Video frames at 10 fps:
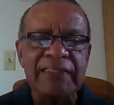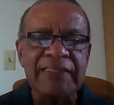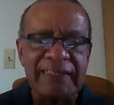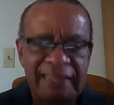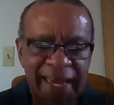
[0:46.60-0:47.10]

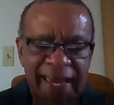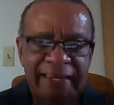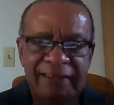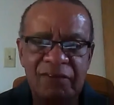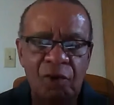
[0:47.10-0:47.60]

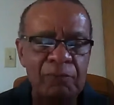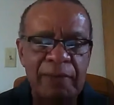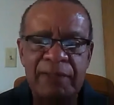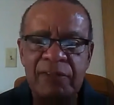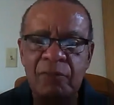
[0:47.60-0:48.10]
today or
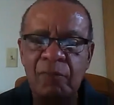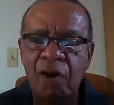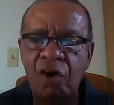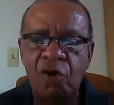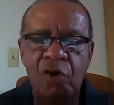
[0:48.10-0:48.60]
maybe
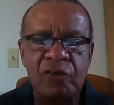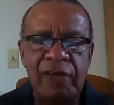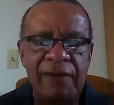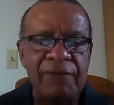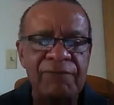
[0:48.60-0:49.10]
tomorrow. Or
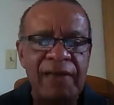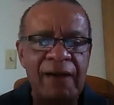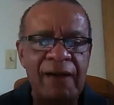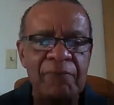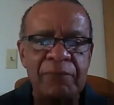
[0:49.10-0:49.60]
you have a
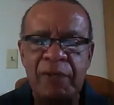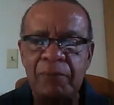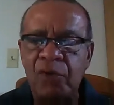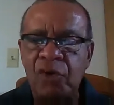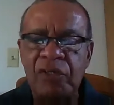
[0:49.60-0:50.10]
family
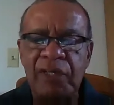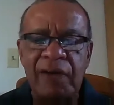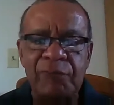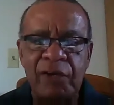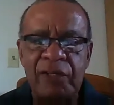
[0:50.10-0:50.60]
member or a
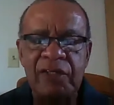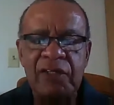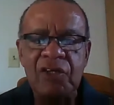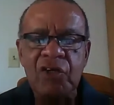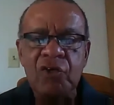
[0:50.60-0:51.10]
loved one
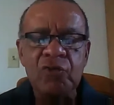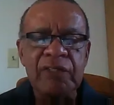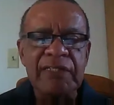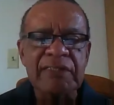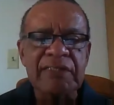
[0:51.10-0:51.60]
who
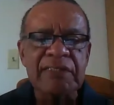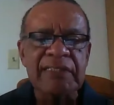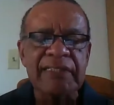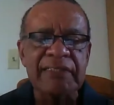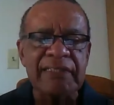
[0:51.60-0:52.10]
needs to
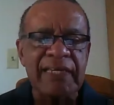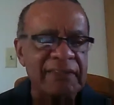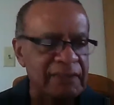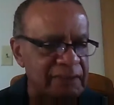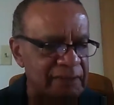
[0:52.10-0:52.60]
see a
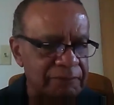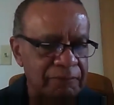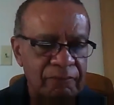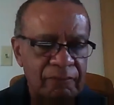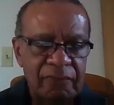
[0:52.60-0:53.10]
dentist.
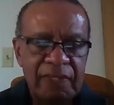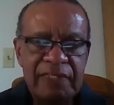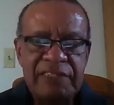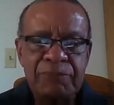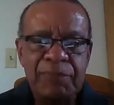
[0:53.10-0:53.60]

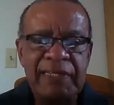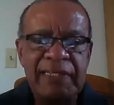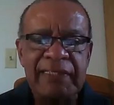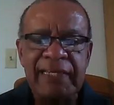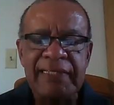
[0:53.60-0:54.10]

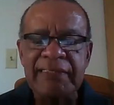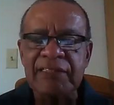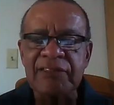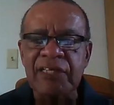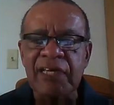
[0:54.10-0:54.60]
Speed, ladies
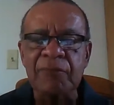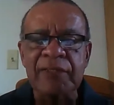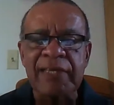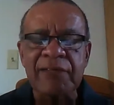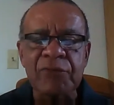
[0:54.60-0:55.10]
and gentlemen,
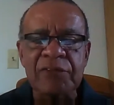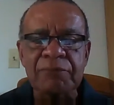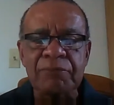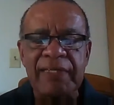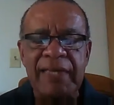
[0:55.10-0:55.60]
that's what's
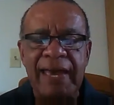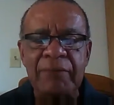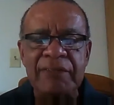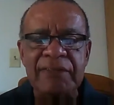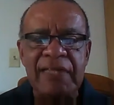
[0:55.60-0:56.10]
made
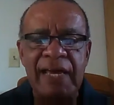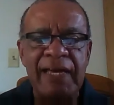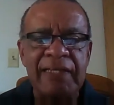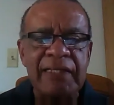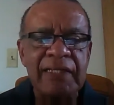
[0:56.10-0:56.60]

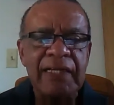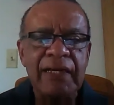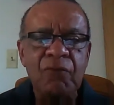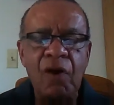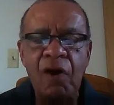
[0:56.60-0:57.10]
Amazon,
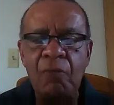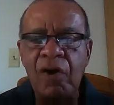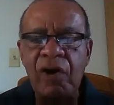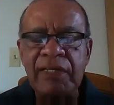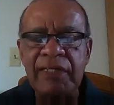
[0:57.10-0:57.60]

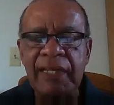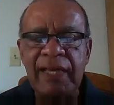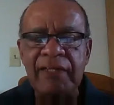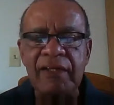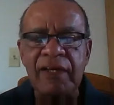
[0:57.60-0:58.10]
Walmart, and a lot
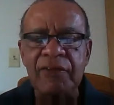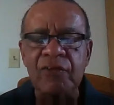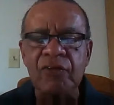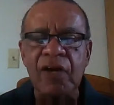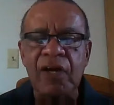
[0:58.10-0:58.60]
of
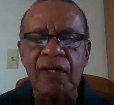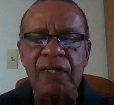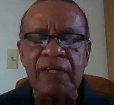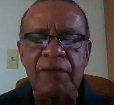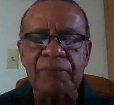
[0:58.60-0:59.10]
other
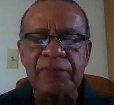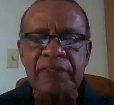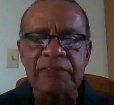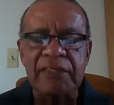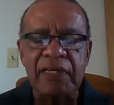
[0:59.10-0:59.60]
companies